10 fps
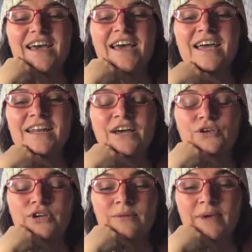And now
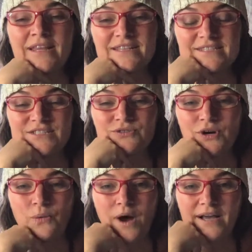you can make this into
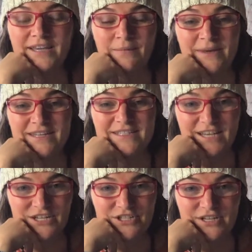a walking
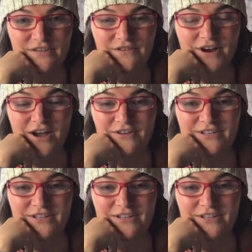meditation if you're out in